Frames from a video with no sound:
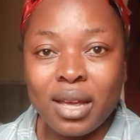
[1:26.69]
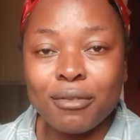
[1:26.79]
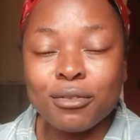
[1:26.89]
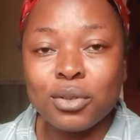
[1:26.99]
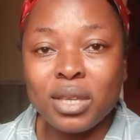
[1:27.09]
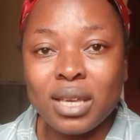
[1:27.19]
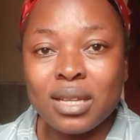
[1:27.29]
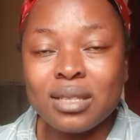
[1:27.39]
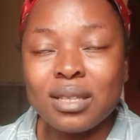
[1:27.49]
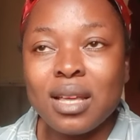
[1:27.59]
I have two
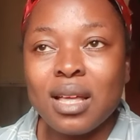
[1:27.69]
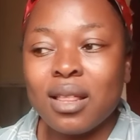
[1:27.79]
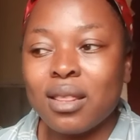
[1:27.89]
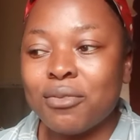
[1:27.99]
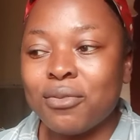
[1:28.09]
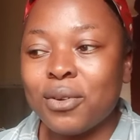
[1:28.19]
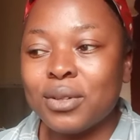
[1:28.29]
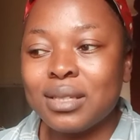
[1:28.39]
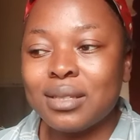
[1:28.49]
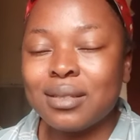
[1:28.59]
kids. The
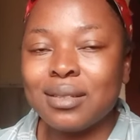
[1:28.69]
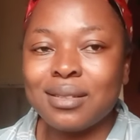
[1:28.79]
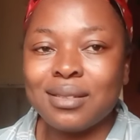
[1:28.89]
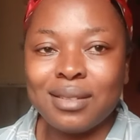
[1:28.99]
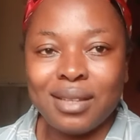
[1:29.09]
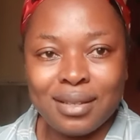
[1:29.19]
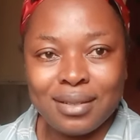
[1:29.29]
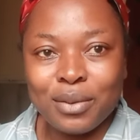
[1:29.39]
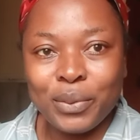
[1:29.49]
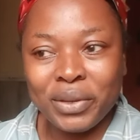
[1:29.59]
first
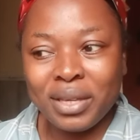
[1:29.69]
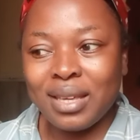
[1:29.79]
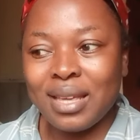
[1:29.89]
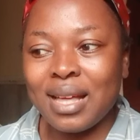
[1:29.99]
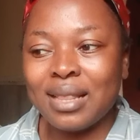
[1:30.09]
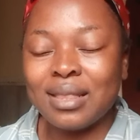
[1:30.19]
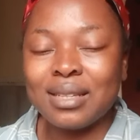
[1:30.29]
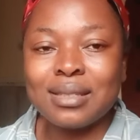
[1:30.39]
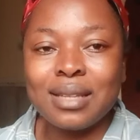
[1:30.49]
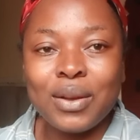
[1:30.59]
is Ricky and
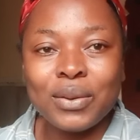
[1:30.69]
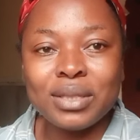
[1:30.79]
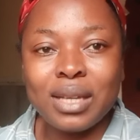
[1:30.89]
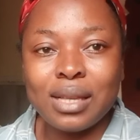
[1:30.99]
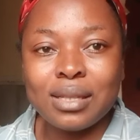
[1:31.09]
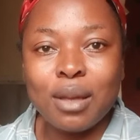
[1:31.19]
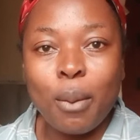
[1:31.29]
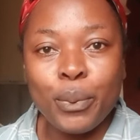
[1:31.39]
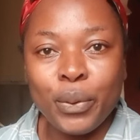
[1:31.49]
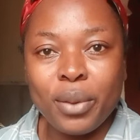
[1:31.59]
the second is
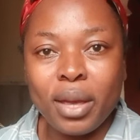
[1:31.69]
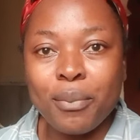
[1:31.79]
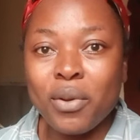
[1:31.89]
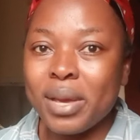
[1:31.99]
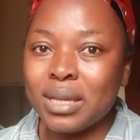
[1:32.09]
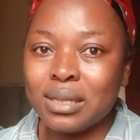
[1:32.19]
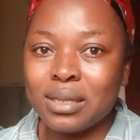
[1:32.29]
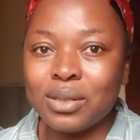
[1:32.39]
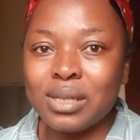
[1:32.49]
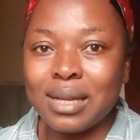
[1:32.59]
Brime. Brime is
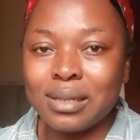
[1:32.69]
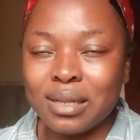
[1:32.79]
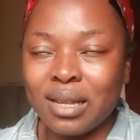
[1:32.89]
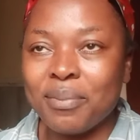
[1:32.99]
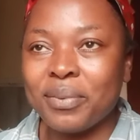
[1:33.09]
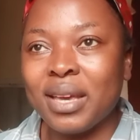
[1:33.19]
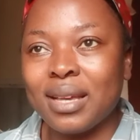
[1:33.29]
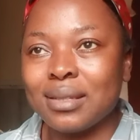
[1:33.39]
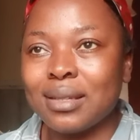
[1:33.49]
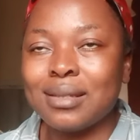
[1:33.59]
still asleep.
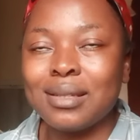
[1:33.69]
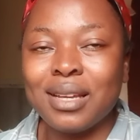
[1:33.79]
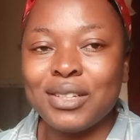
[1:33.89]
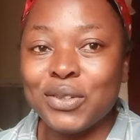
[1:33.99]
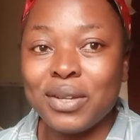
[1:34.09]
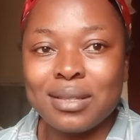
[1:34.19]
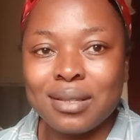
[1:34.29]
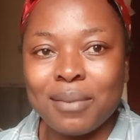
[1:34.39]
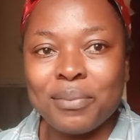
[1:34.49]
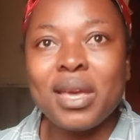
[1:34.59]
Yes, he still enjoys
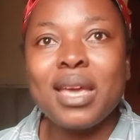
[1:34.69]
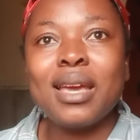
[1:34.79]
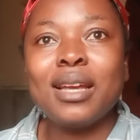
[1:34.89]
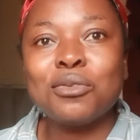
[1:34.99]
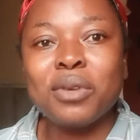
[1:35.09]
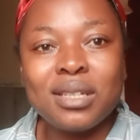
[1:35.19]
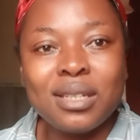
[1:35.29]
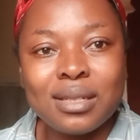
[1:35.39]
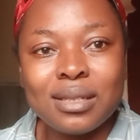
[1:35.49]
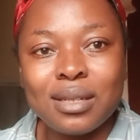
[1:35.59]
sleep. It rained
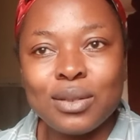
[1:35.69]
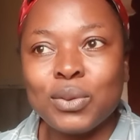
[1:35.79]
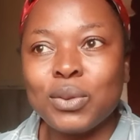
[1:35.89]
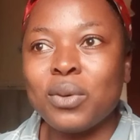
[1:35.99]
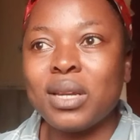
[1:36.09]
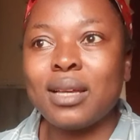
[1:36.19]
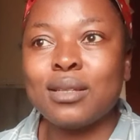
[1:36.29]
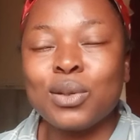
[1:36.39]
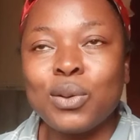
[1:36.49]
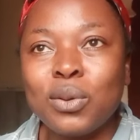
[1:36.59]
yesterday, so the weather
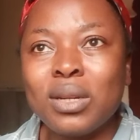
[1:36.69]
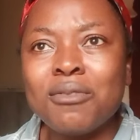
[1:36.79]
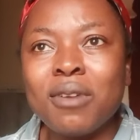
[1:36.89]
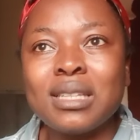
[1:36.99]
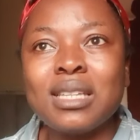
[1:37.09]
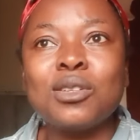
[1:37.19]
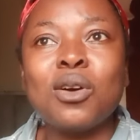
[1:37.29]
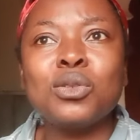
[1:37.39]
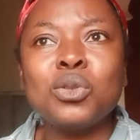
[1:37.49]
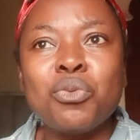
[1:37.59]
is cool. In fact, it's
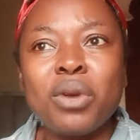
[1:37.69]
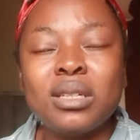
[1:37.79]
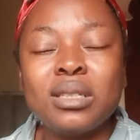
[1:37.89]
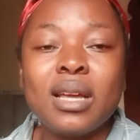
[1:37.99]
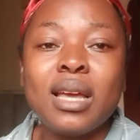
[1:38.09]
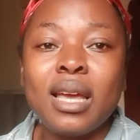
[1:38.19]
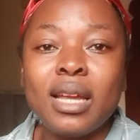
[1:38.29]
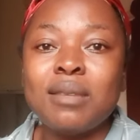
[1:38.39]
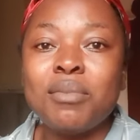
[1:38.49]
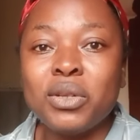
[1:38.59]
also rained
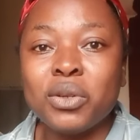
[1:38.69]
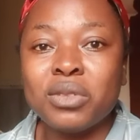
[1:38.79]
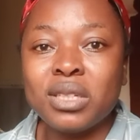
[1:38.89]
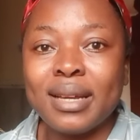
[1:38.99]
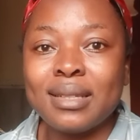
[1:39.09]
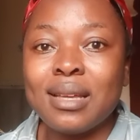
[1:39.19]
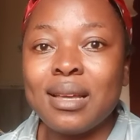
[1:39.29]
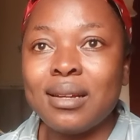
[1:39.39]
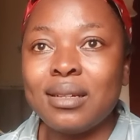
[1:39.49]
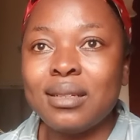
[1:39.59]
in the middle of the
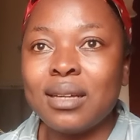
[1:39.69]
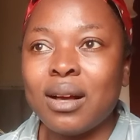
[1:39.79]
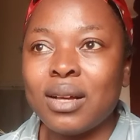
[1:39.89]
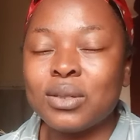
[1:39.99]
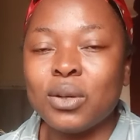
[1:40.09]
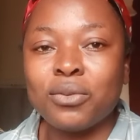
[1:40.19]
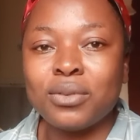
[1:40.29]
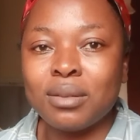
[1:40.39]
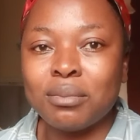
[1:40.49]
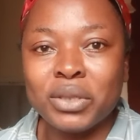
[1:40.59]
night, early hours
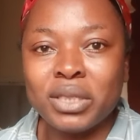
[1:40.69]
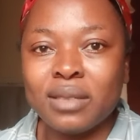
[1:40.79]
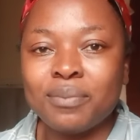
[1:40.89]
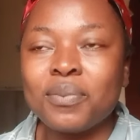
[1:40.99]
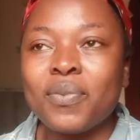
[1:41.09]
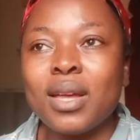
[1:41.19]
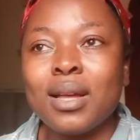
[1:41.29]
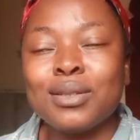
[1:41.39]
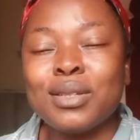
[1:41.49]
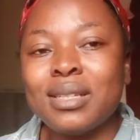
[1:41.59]
of the morning.
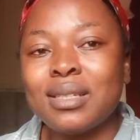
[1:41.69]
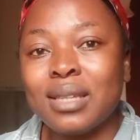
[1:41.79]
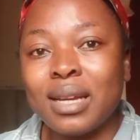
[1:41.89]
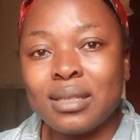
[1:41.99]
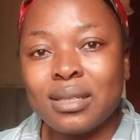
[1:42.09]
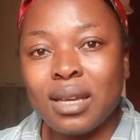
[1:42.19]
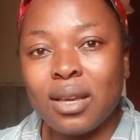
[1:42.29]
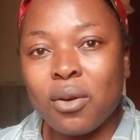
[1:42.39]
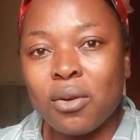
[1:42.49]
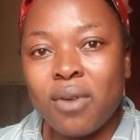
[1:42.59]
Today is the ninth
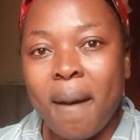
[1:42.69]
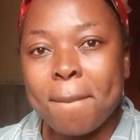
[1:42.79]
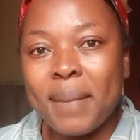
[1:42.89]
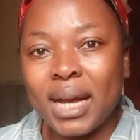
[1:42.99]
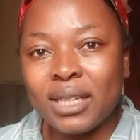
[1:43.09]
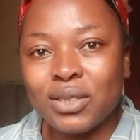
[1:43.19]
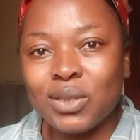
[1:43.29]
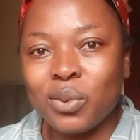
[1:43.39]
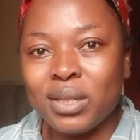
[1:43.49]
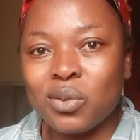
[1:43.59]
day of March
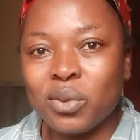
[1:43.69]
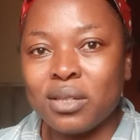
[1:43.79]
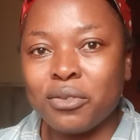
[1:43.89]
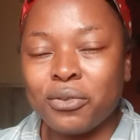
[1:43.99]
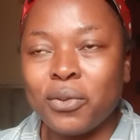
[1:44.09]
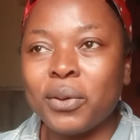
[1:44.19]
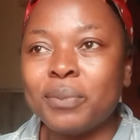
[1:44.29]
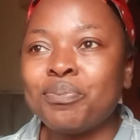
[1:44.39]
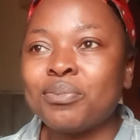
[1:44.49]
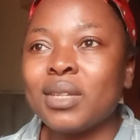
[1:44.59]

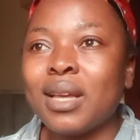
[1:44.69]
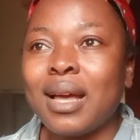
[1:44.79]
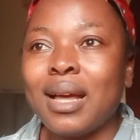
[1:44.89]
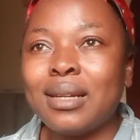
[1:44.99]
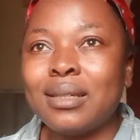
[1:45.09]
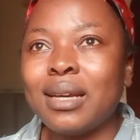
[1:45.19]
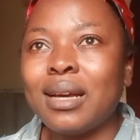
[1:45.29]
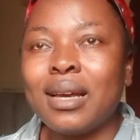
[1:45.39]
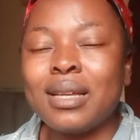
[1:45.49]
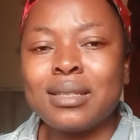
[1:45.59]
2024. And
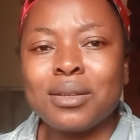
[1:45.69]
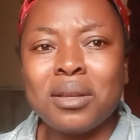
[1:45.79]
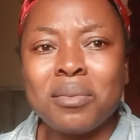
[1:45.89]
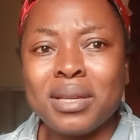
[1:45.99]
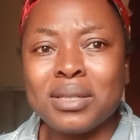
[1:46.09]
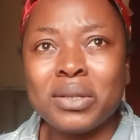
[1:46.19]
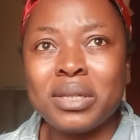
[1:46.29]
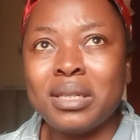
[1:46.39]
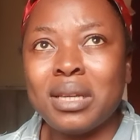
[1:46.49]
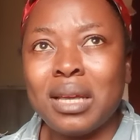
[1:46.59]
yeah, it's gonna be a
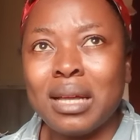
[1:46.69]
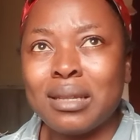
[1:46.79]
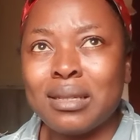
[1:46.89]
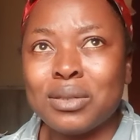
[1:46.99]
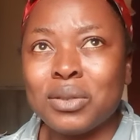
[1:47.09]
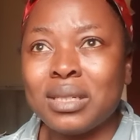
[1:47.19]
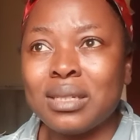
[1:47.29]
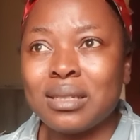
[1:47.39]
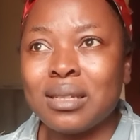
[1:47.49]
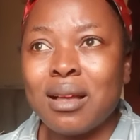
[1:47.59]
sunny day. The sun
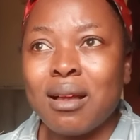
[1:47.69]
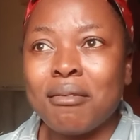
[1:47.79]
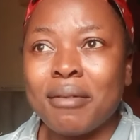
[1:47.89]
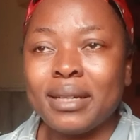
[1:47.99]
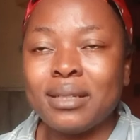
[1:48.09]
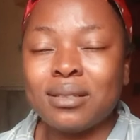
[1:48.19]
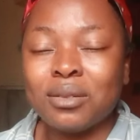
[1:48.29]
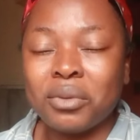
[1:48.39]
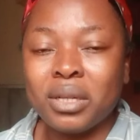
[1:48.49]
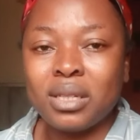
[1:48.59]
is rising
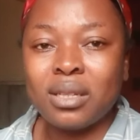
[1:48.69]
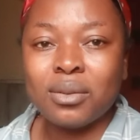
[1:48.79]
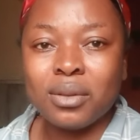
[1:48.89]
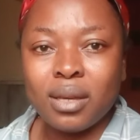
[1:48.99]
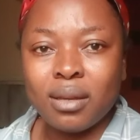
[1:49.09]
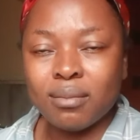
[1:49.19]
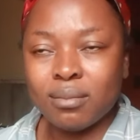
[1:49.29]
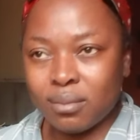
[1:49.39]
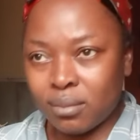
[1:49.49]
already, okay?